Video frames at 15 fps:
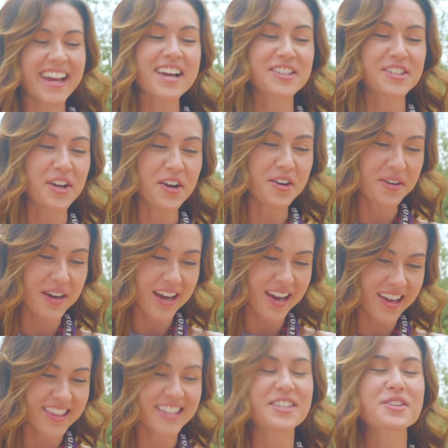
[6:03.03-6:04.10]
yeah, so
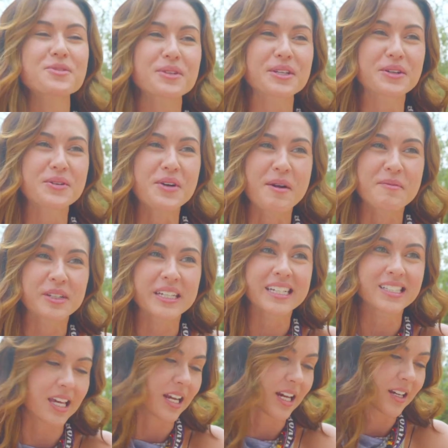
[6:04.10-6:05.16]
uh, this is really cool. I'm really
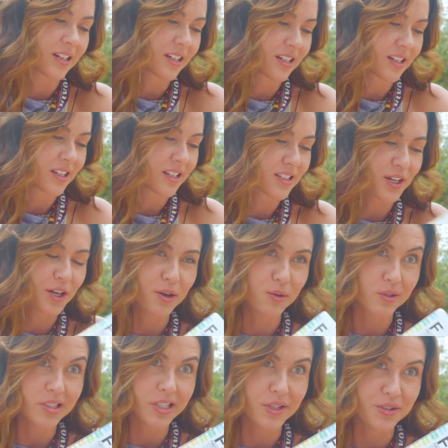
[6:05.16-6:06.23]
excited. So
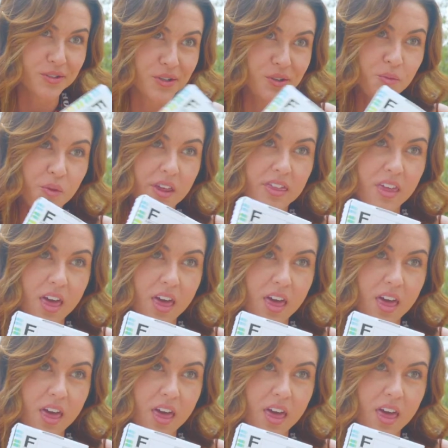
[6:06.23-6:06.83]
we'll see you soon with